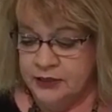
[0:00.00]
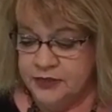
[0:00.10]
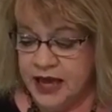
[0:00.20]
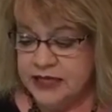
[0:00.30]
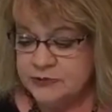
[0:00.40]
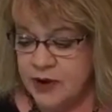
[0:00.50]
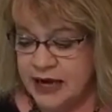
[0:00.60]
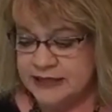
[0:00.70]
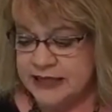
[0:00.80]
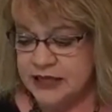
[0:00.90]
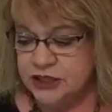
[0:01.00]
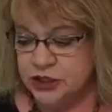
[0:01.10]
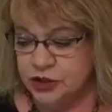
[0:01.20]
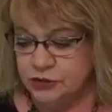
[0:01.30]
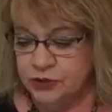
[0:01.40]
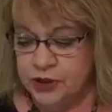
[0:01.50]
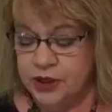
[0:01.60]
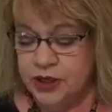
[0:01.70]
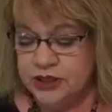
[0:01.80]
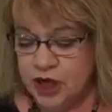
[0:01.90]
That is why I say to you,
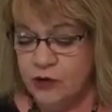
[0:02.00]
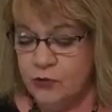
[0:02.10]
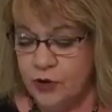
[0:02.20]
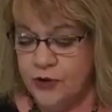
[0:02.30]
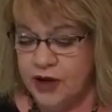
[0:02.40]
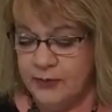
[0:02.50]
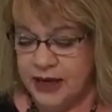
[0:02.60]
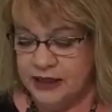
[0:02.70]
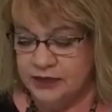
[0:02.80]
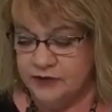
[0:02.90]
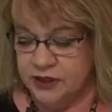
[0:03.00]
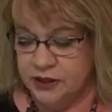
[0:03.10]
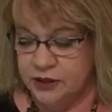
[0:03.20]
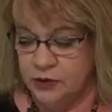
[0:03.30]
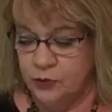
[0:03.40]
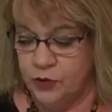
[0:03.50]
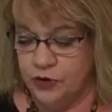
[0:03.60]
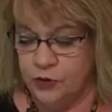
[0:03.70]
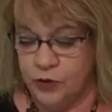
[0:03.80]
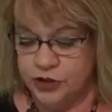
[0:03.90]
don't worry about living,
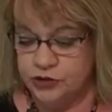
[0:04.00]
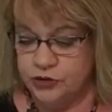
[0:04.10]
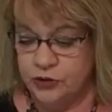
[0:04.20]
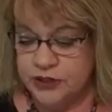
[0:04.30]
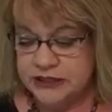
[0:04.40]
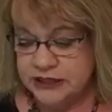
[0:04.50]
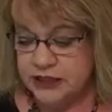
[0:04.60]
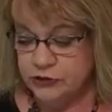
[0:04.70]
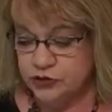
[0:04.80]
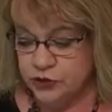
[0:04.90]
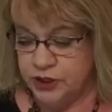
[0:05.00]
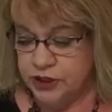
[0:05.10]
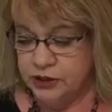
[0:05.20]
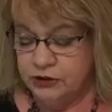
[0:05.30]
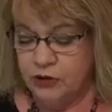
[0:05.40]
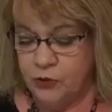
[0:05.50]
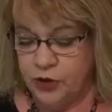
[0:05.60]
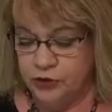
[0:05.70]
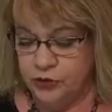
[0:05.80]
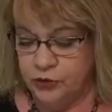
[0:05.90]
wondering what you're going to eat or drink, or
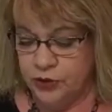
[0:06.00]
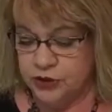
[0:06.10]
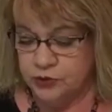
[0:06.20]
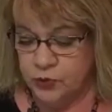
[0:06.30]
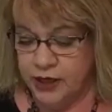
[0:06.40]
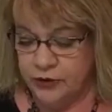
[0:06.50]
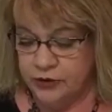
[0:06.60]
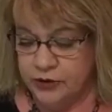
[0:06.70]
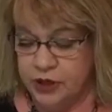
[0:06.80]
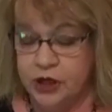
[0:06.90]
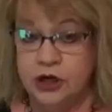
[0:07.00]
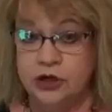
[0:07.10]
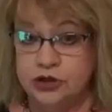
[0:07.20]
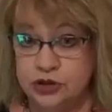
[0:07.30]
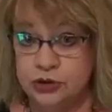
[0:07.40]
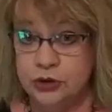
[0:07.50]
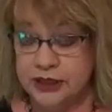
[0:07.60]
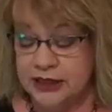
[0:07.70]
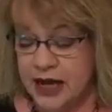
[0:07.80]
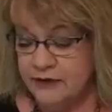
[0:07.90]
what you're going to wear.
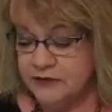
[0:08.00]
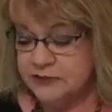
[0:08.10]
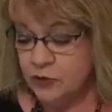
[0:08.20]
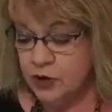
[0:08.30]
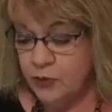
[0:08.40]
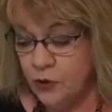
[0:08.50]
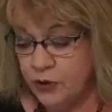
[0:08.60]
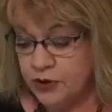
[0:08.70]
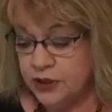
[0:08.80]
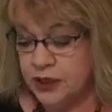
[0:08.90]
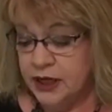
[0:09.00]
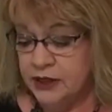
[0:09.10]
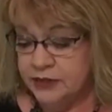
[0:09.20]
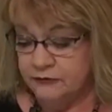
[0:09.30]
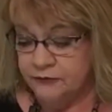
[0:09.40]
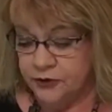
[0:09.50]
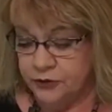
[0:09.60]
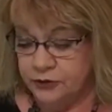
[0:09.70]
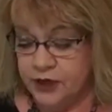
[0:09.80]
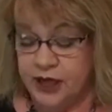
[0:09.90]
Surely life is more important than
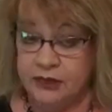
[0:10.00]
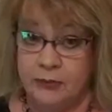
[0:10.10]
food, and the